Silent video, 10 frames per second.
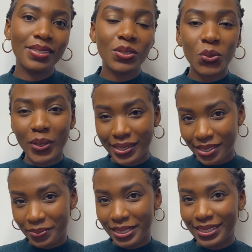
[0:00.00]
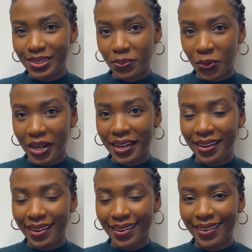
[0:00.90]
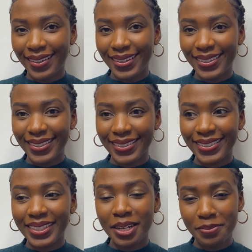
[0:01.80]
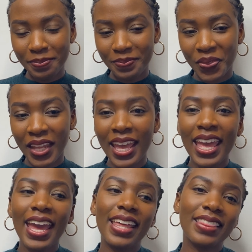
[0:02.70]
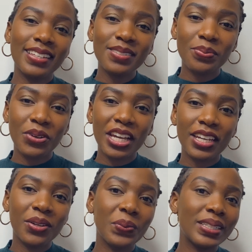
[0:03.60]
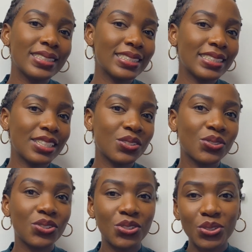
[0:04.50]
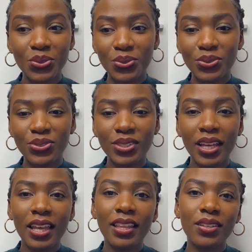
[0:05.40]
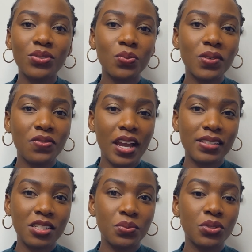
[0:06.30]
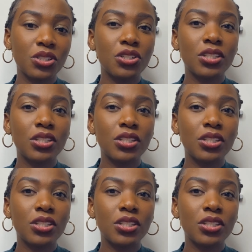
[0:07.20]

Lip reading: 20 minutes break. Yeah. And this break, we didn't get to choose. The supervisor would